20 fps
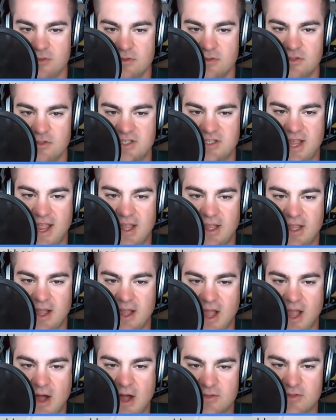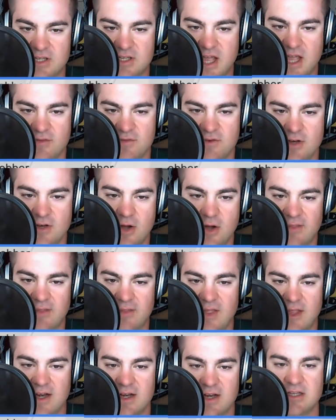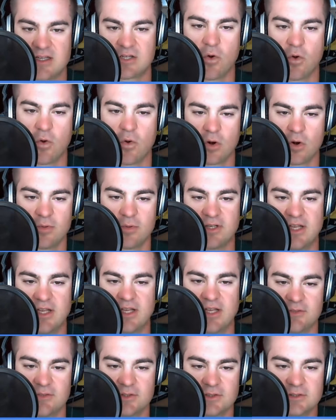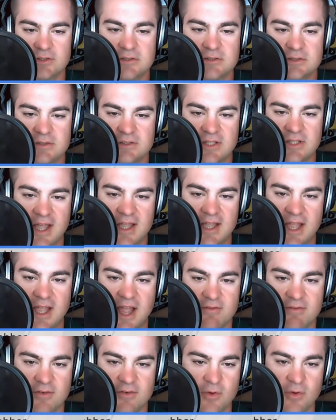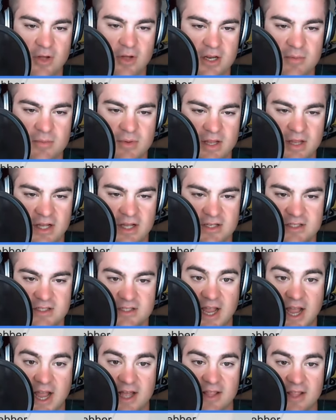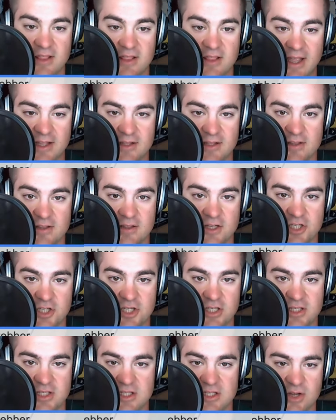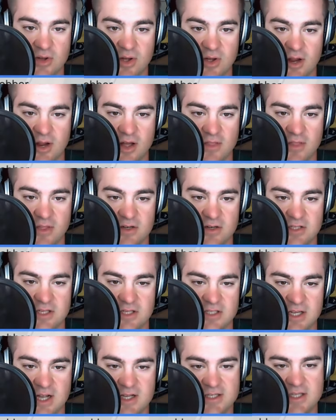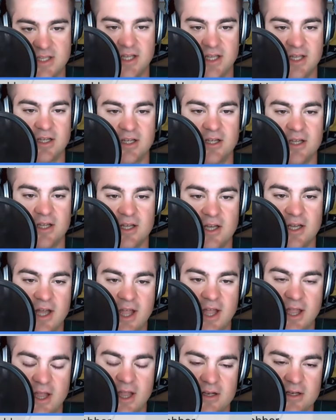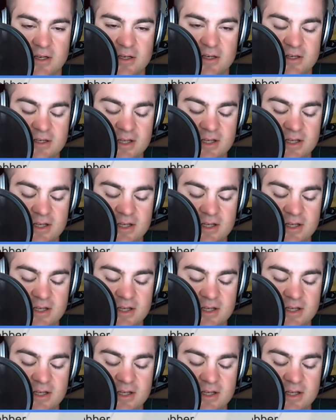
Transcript: sake outside of knowing that it is horrible and evil like have avoided because yeah like the shit that's going on there is disgusting and